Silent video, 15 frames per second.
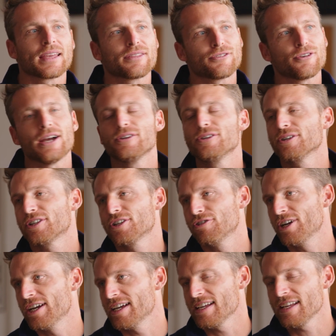Throughout your
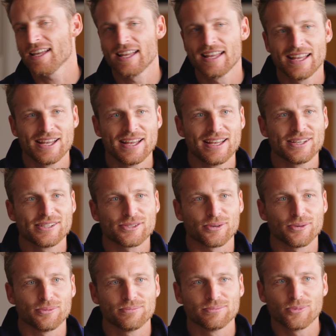career,
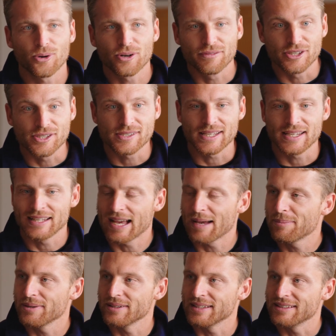sort of what have you seen
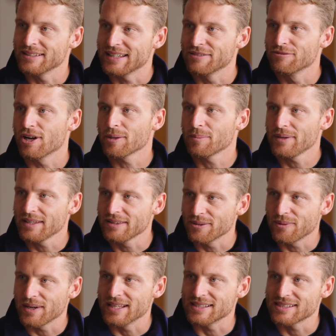happen in rugby and the
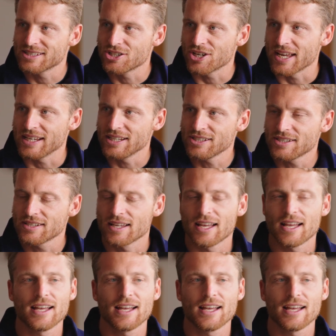way it's changed?